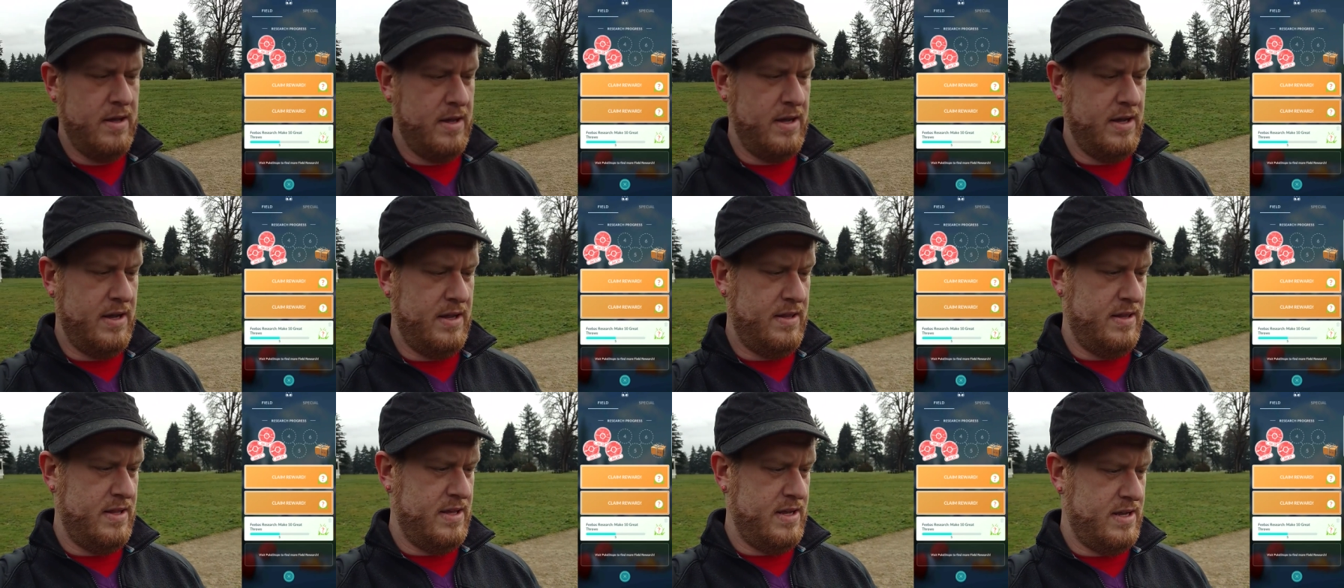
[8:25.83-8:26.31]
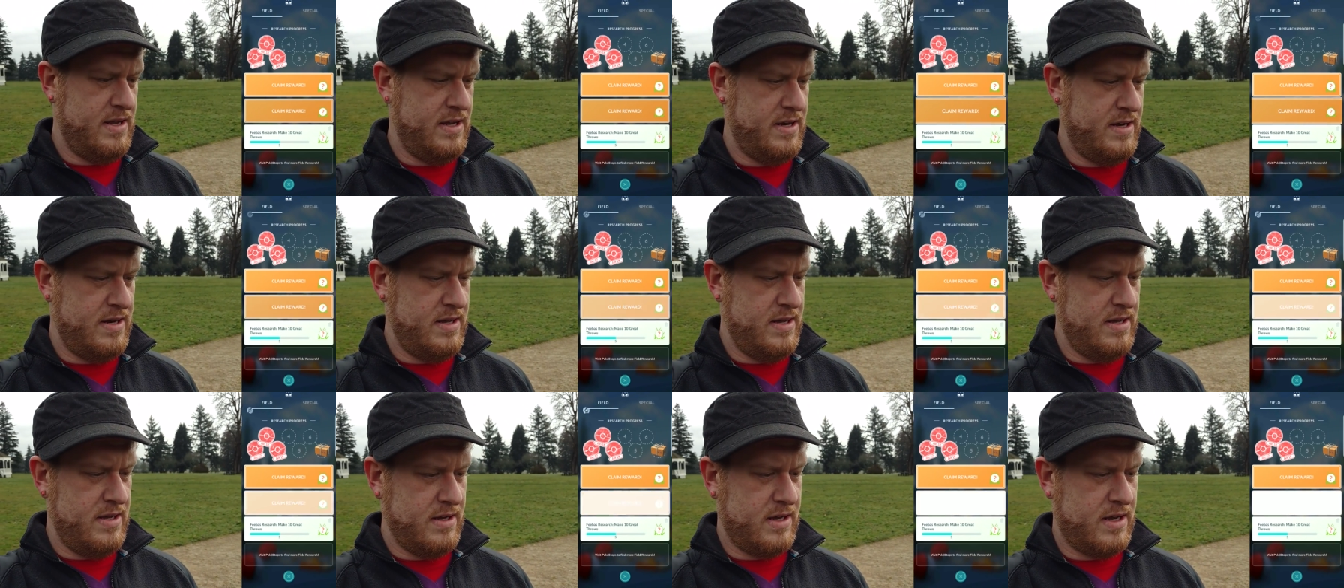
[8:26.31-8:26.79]
And then,
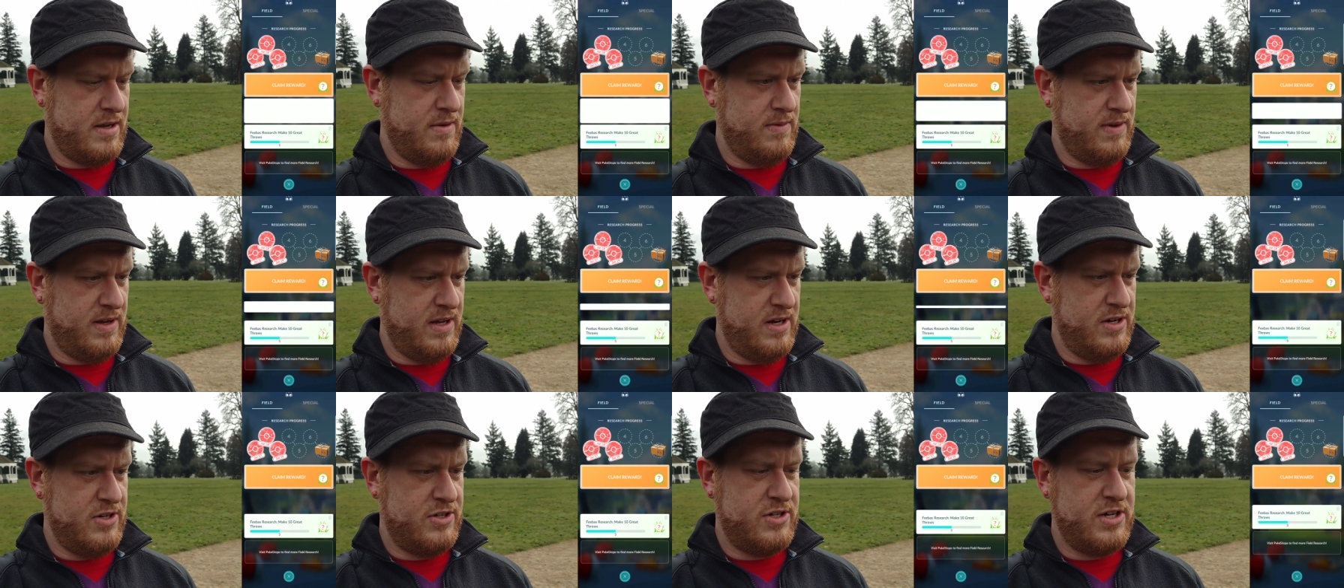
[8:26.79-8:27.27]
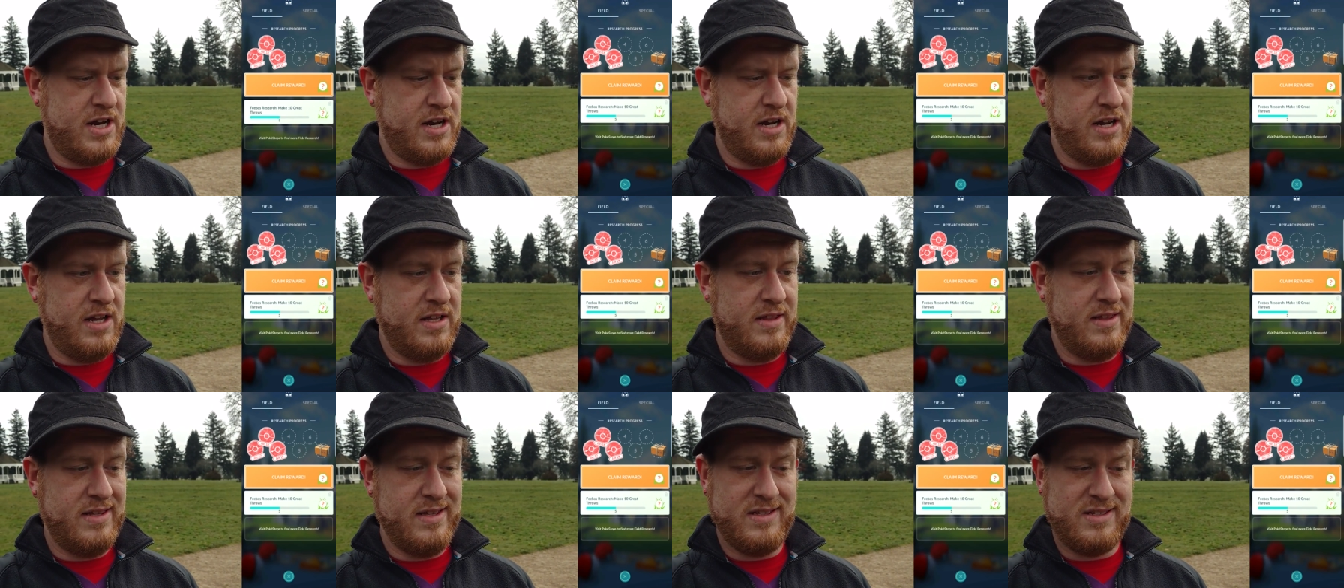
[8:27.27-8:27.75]
can we get a shiny
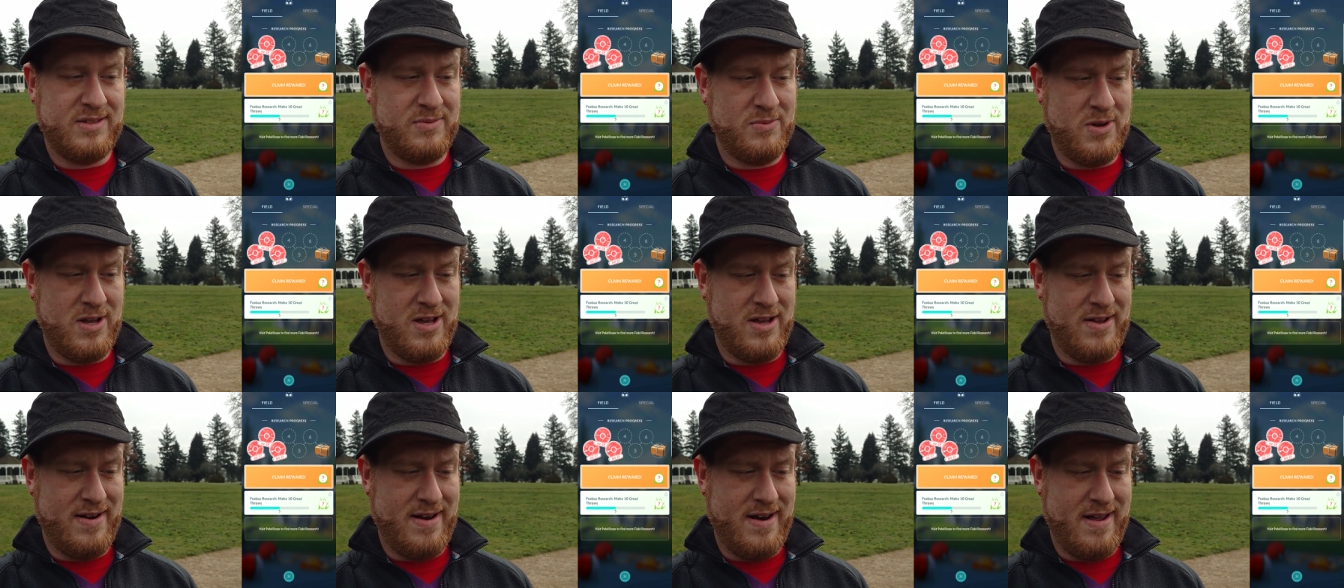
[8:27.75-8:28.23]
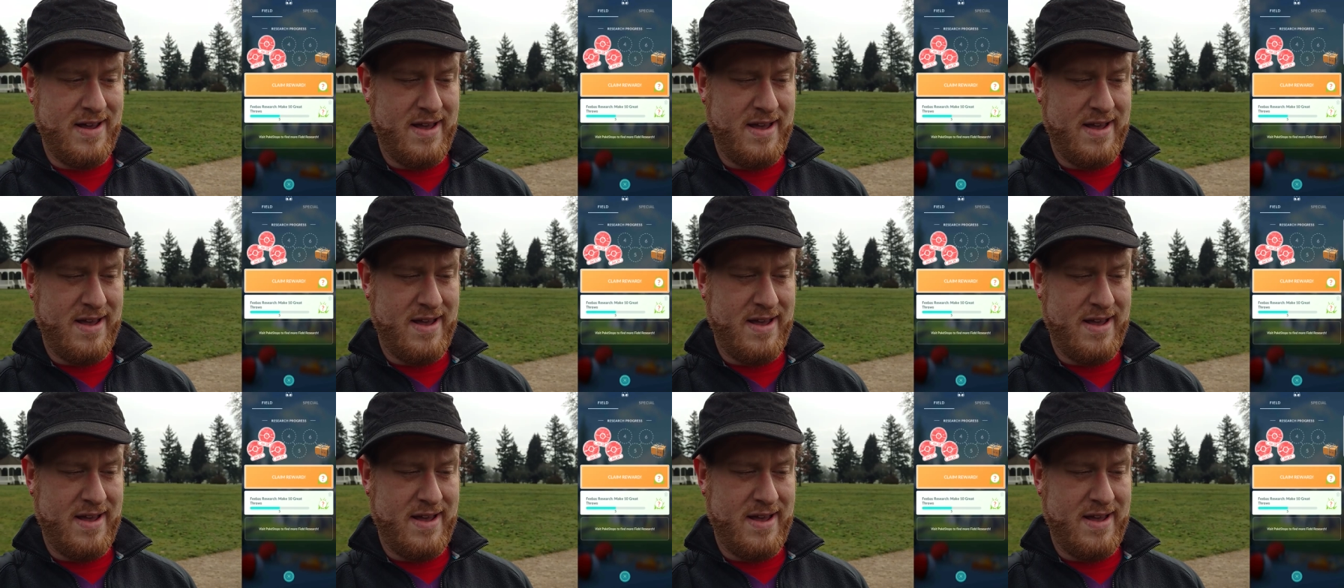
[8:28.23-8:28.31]
on this one?